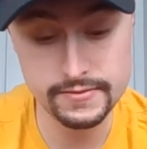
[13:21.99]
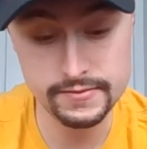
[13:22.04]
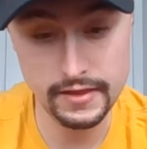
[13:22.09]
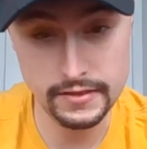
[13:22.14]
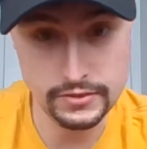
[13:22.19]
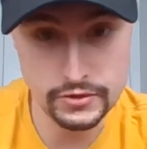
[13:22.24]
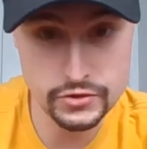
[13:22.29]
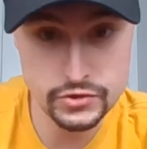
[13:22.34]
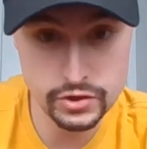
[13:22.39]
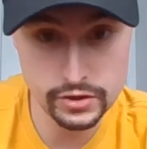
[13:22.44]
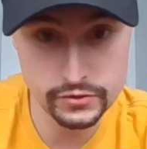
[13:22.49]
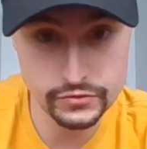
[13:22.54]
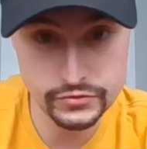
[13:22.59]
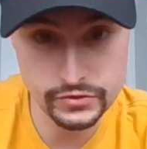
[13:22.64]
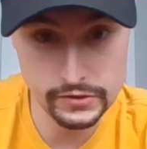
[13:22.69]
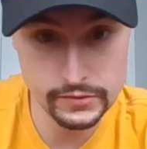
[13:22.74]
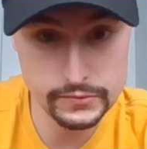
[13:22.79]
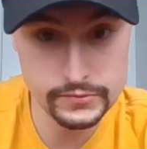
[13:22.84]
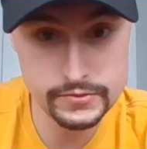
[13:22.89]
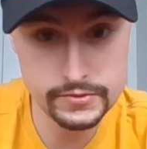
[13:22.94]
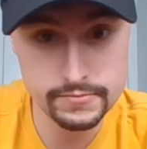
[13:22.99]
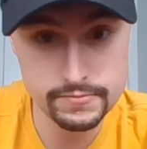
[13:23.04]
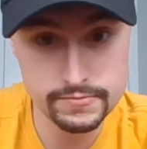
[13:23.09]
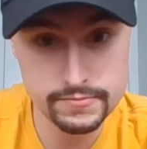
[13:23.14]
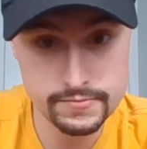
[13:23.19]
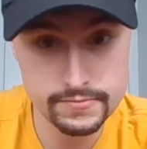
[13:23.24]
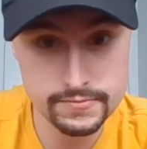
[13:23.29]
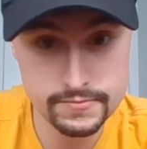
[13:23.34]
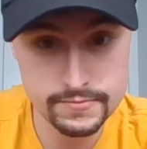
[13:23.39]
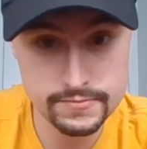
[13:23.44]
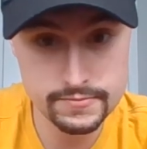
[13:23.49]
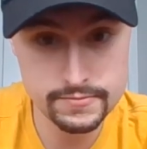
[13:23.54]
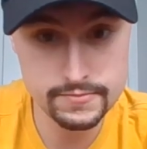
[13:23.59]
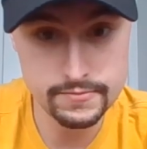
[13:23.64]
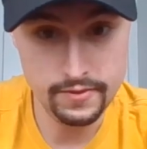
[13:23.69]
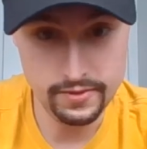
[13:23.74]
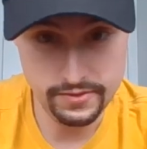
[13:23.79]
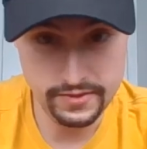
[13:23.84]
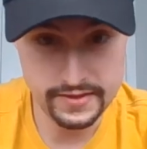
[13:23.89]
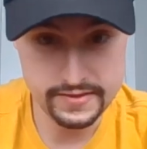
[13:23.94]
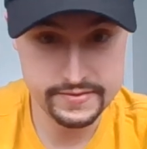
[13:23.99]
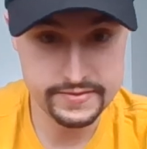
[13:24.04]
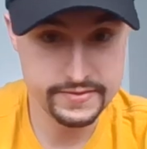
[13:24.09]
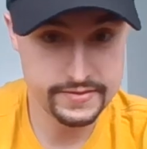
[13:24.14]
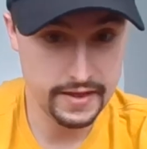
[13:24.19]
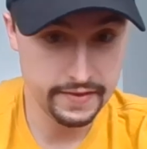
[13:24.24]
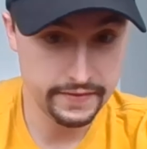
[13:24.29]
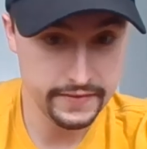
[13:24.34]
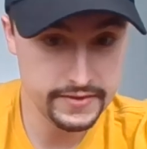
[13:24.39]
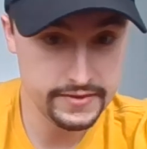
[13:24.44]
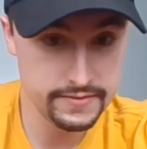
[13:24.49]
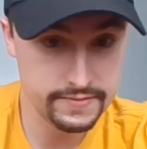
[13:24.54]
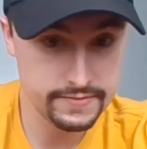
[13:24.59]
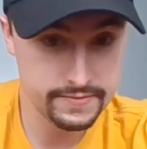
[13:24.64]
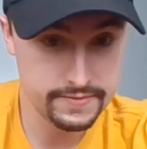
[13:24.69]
that the church owned, they sell it,